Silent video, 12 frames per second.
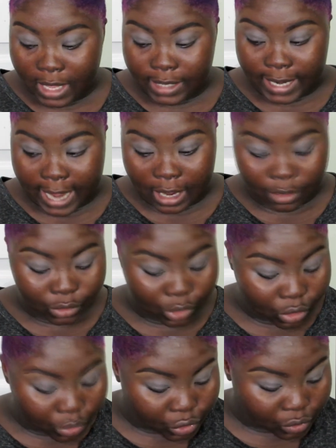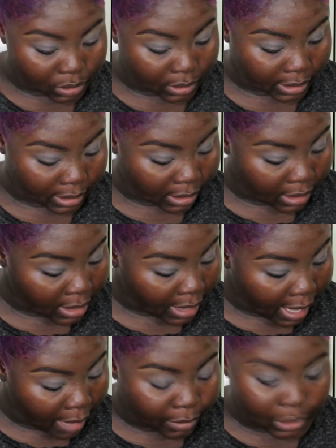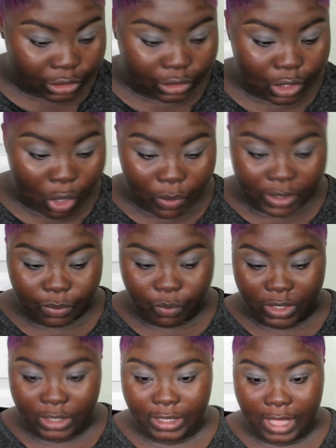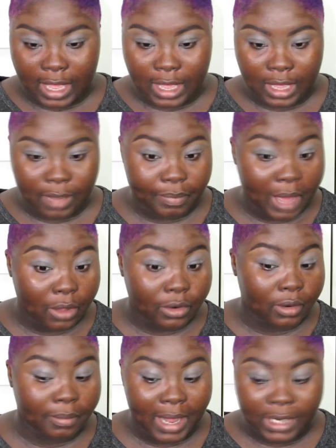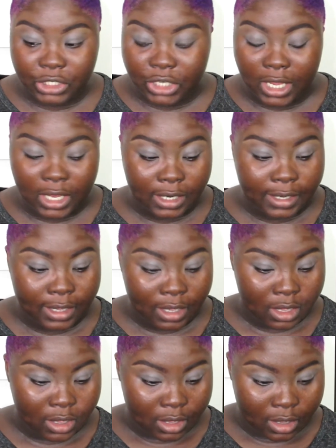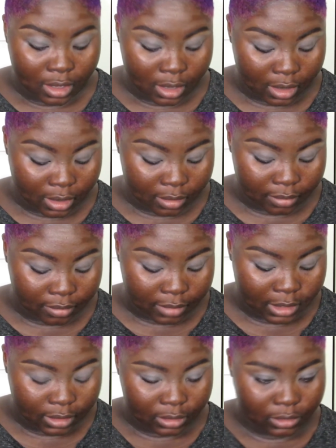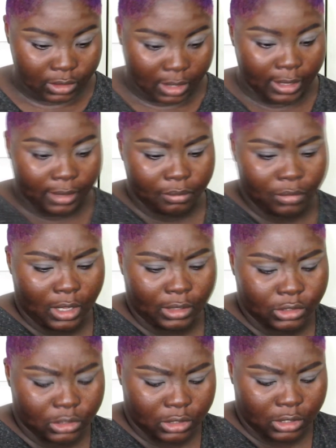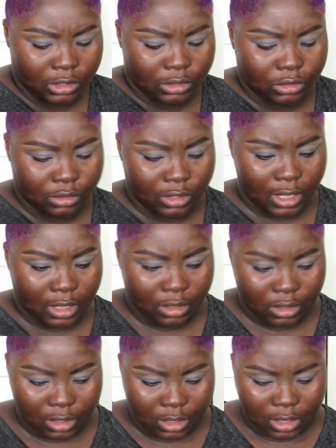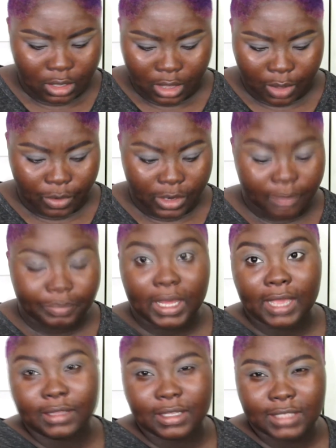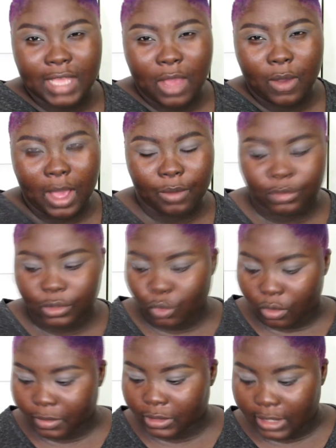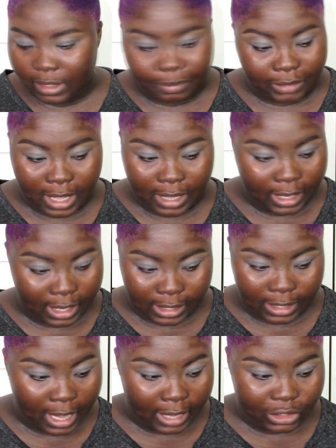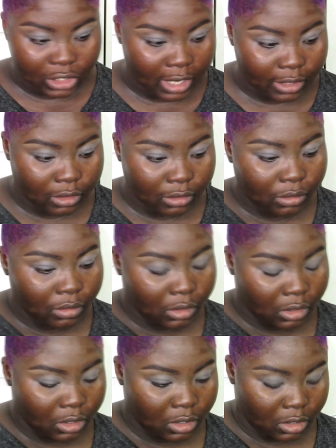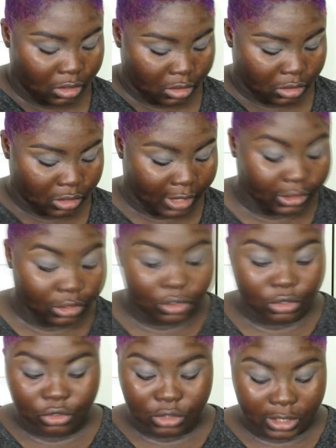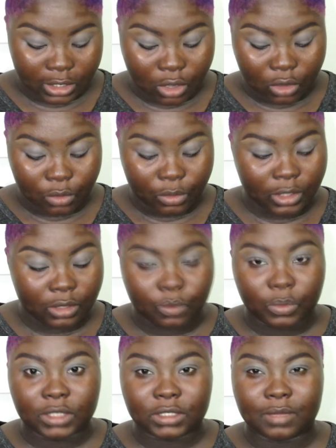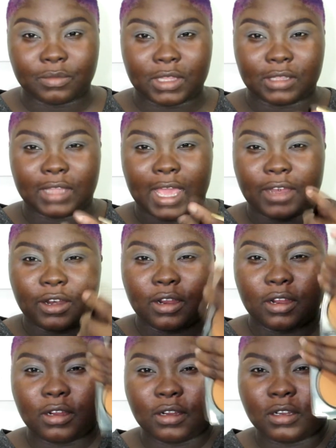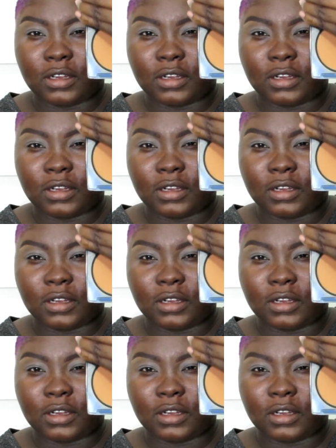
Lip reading: Now, usually I would just go in with a powder my shade. So I'm actually gonna do that. I want to apply this how I would normally apply any eyeshadow. So I just usually go in with something lighter